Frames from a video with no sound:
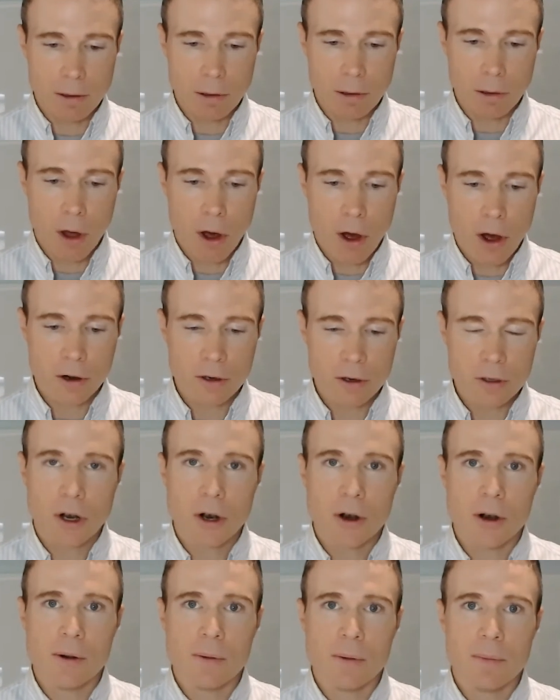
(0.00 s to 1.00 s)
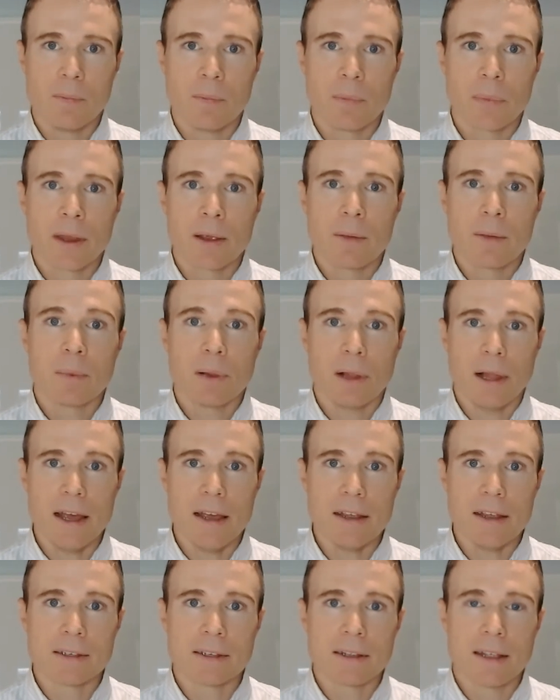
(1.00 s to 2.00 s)
long term
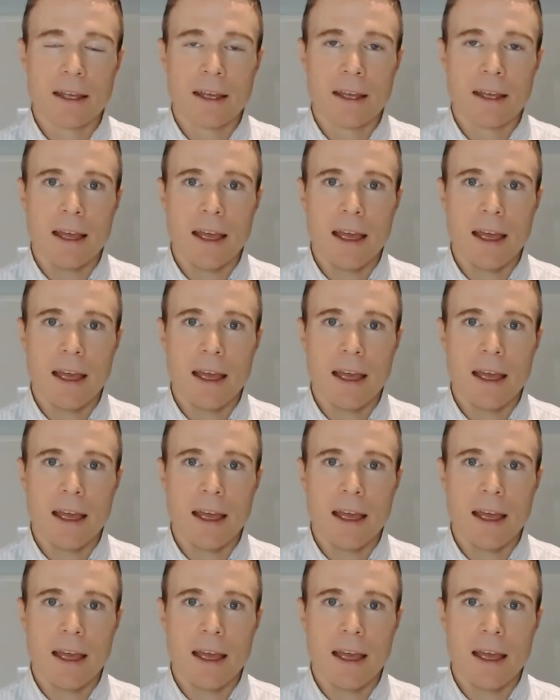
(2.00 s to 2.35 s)
plays.